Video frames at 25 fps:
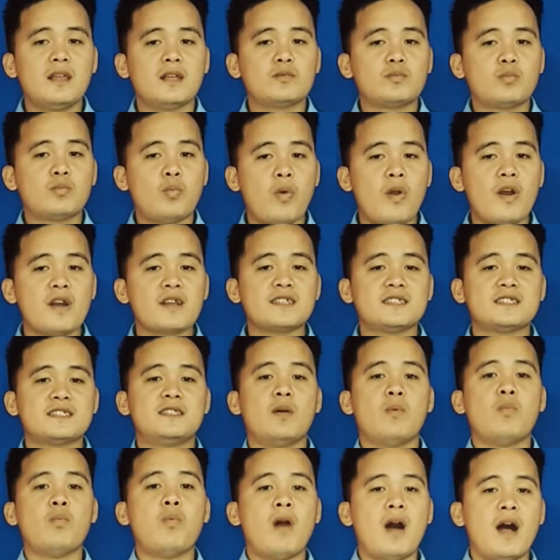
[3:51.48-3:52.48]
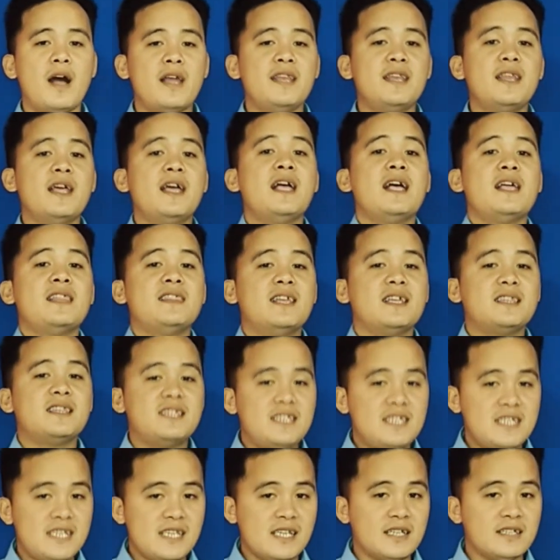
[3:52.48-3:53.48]
that works, the one
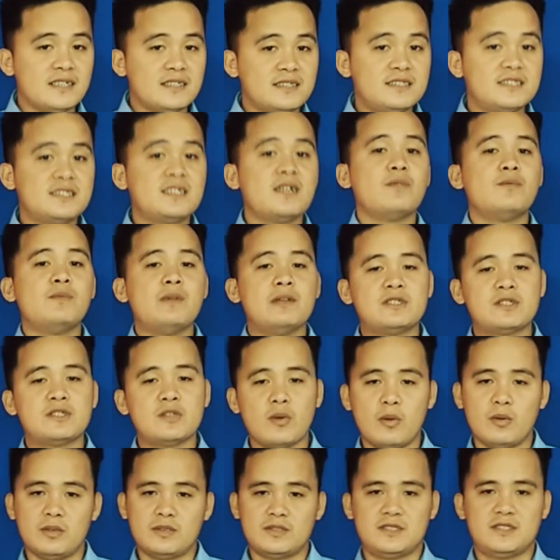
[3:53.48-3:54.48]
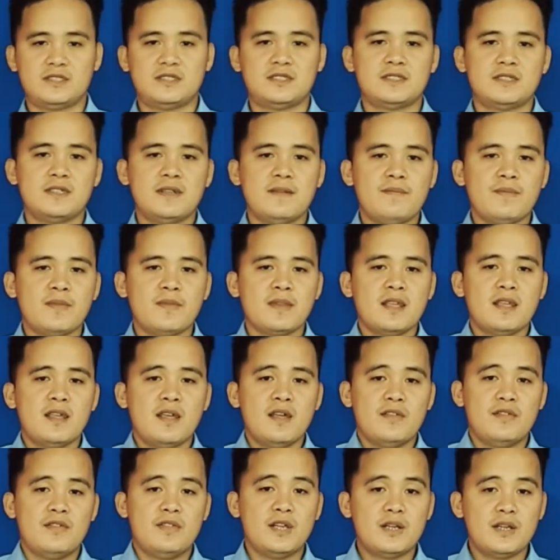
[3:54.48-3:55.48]
that yields results.
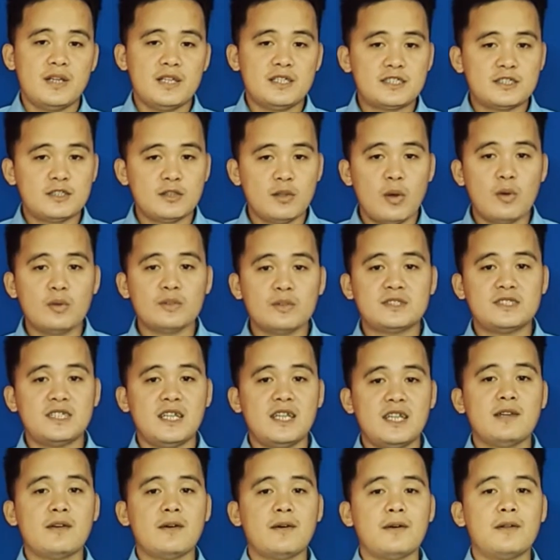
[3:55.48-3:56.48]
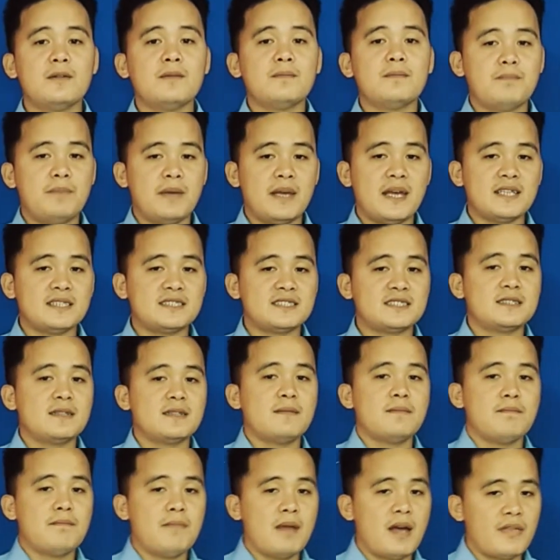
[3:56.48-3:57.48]
There is no single best
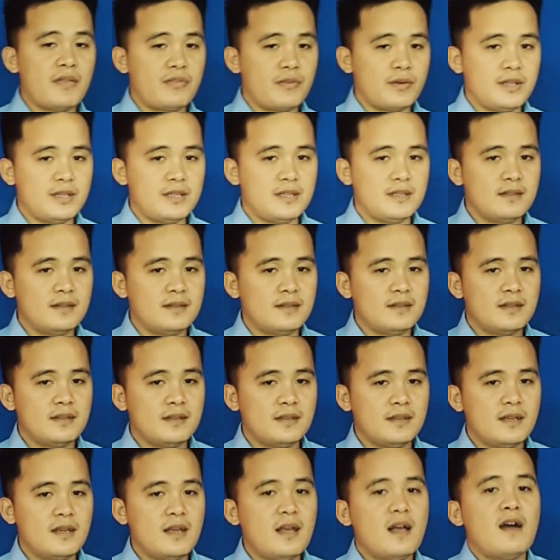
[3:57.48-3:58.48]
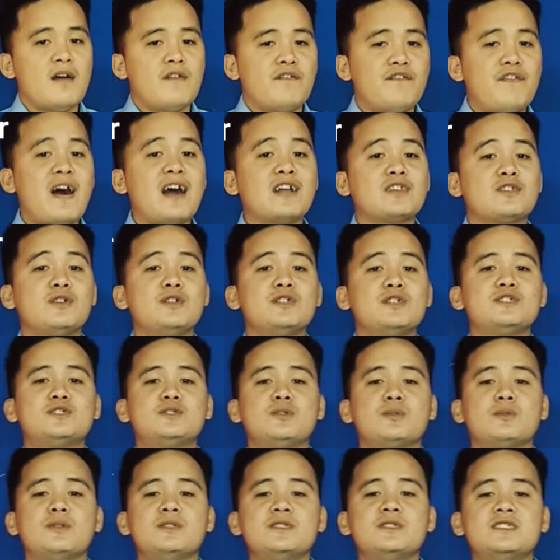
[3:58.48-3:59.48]
method. Factors
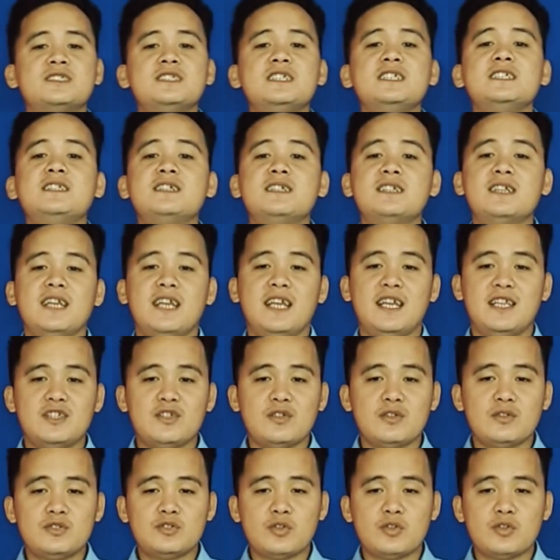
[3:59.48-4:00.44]
to consider in